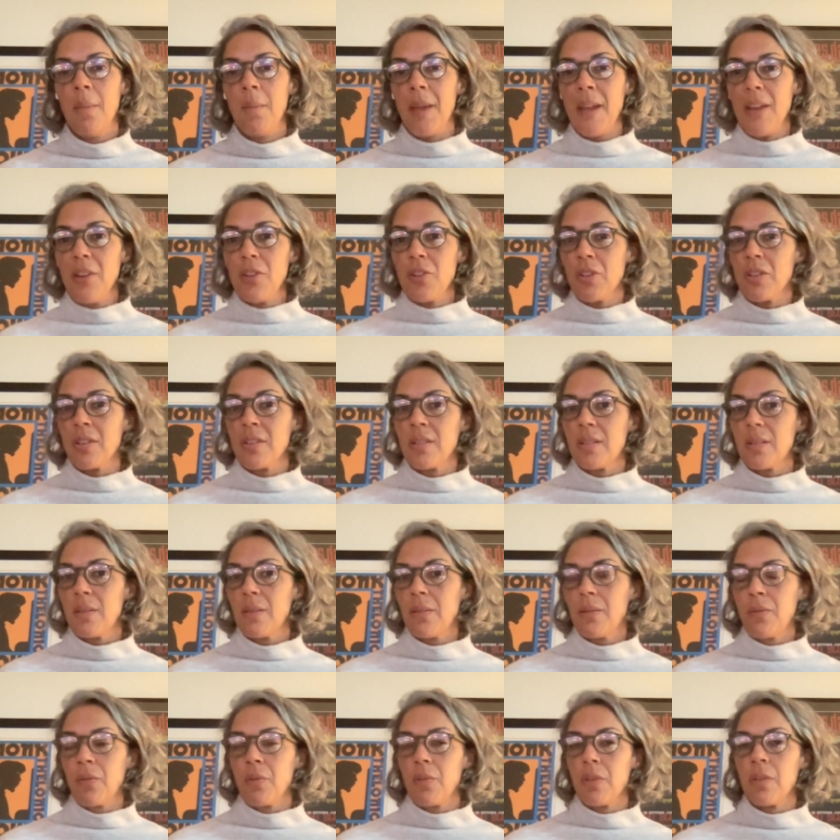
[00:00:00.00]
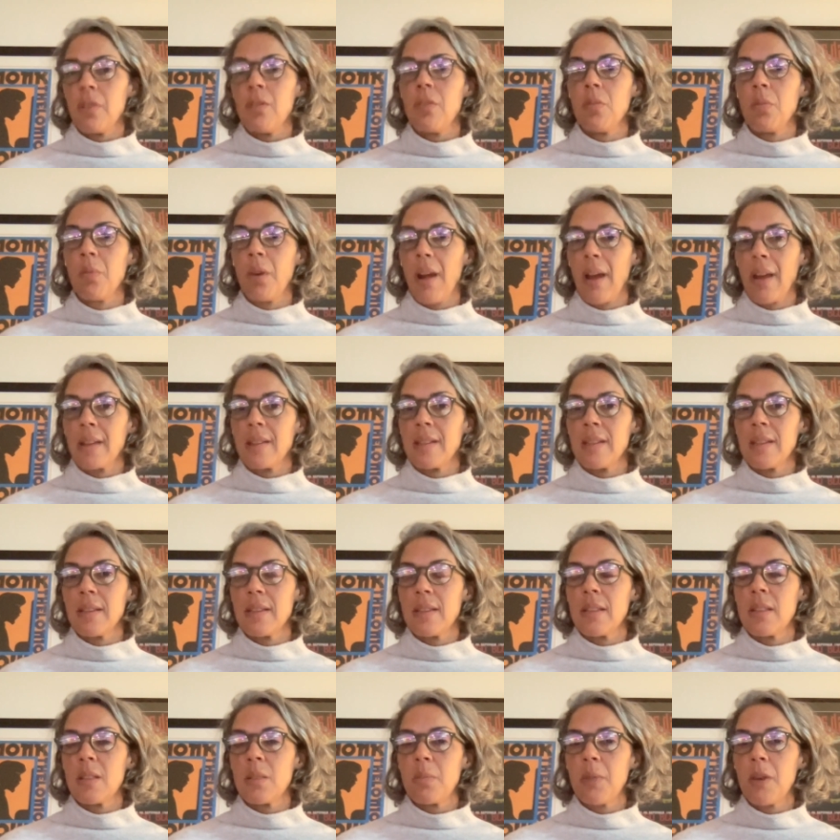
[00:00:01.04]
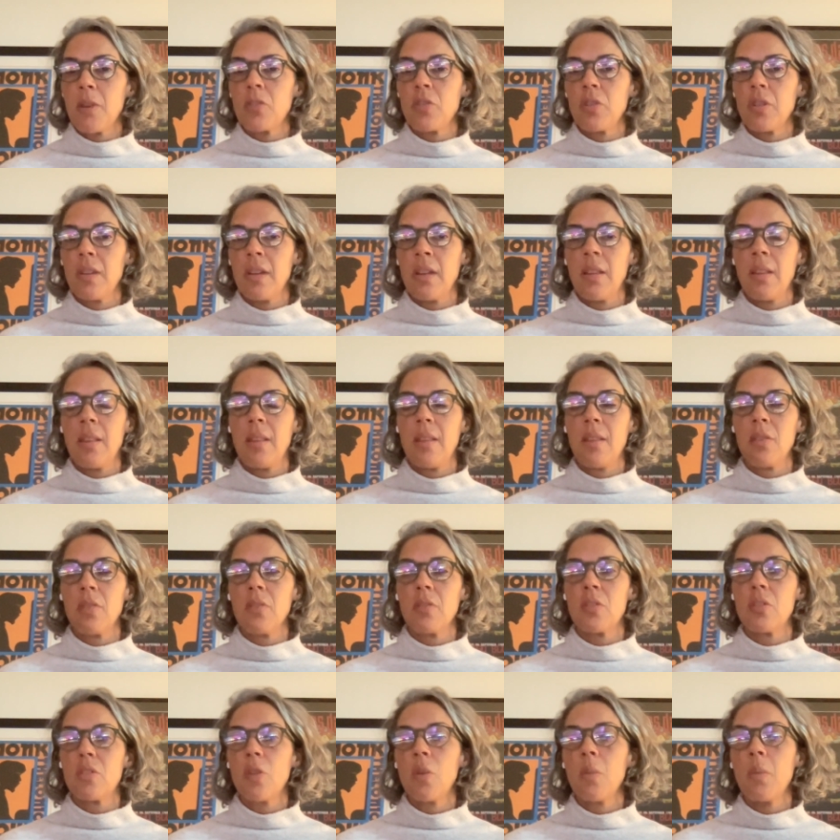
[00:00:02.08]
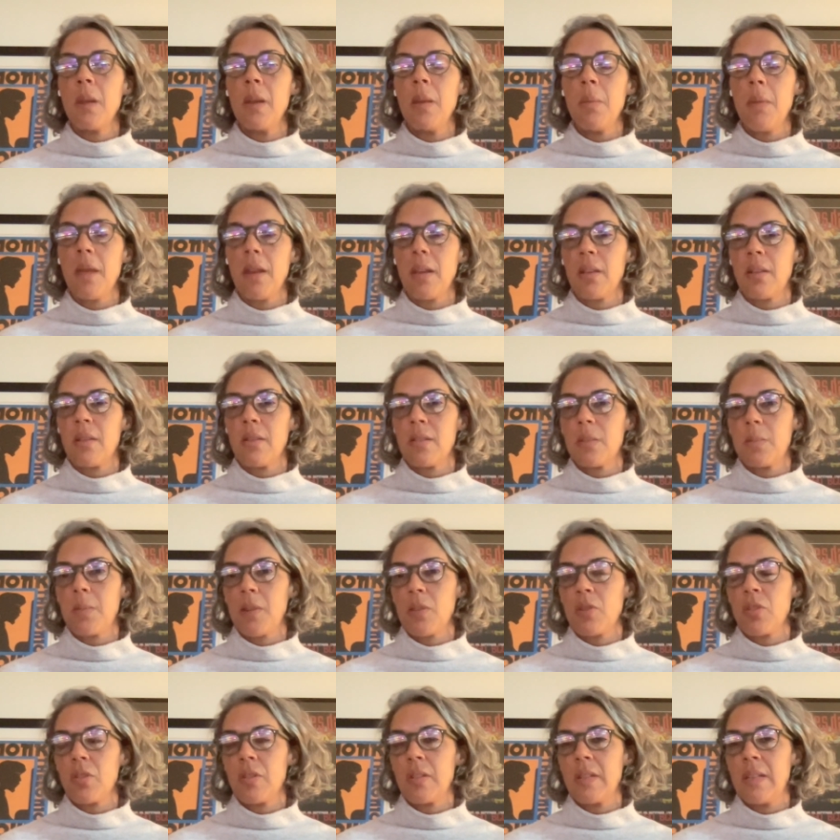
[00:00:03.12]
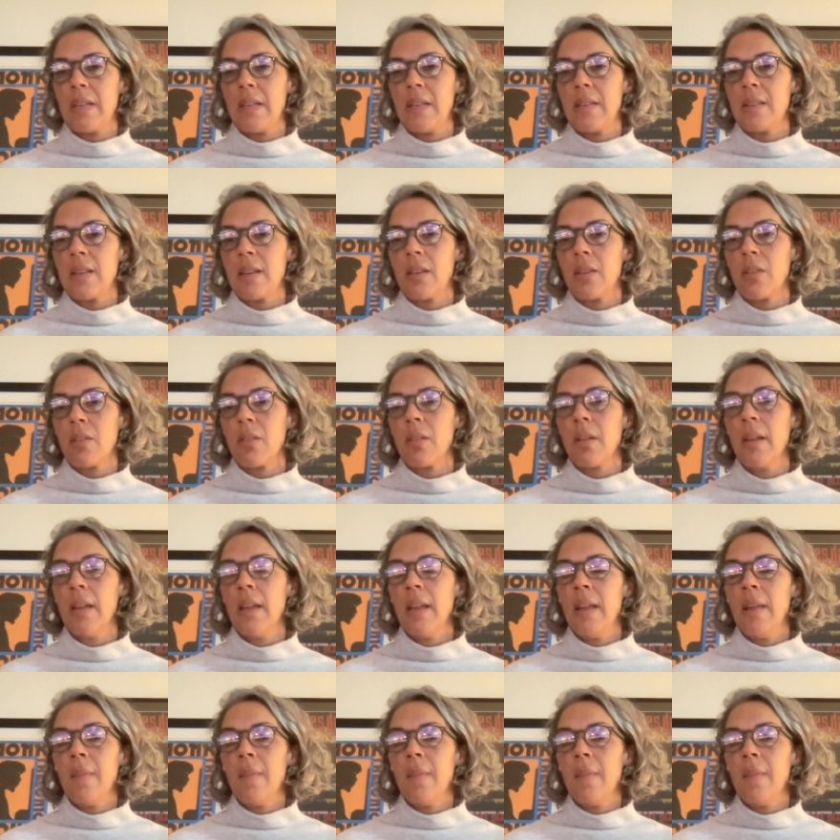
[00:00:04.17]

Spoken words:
patients for the new practice, especially there are so many medical specialties that are